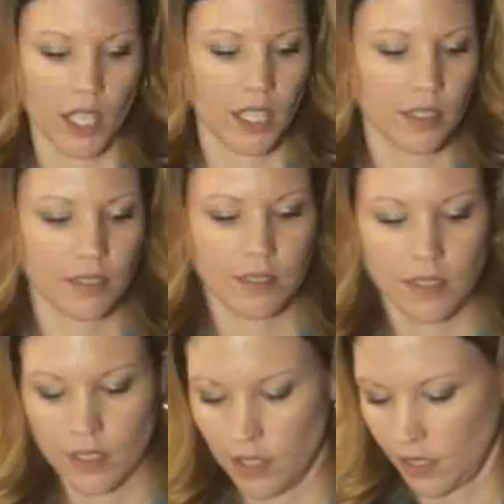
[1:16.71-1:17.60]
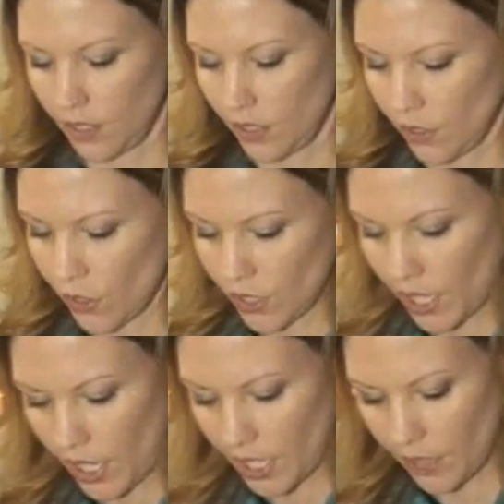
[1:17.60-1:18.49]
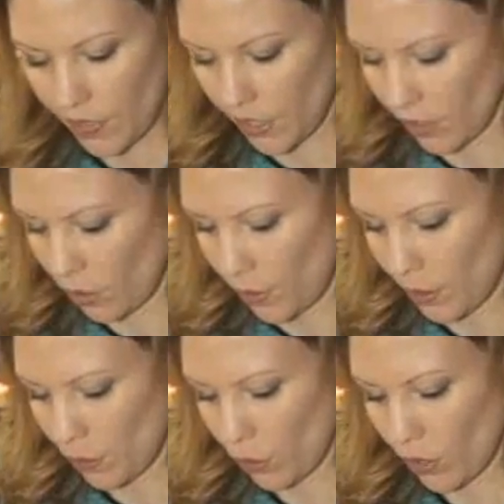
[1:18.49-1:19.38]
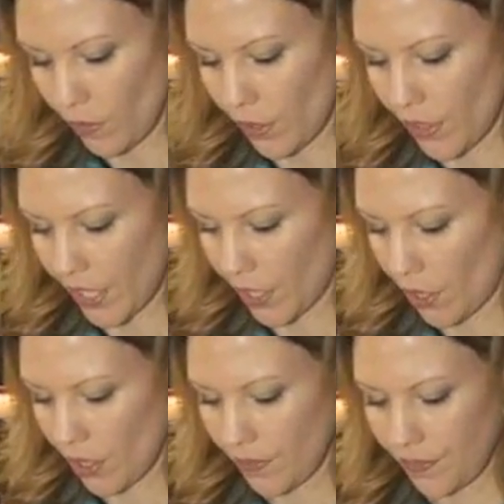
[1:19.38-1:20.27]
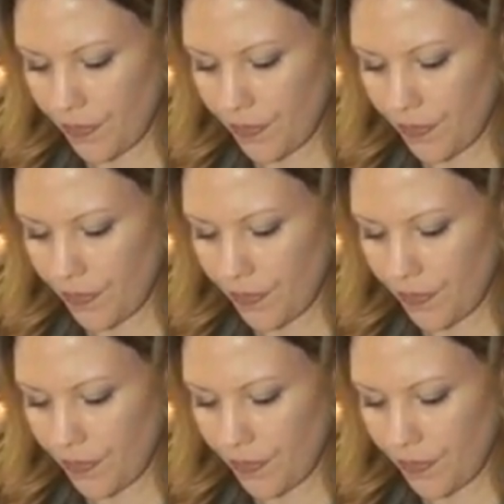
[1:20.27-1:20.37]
like. Just kind of give it a little bit more of a thickener.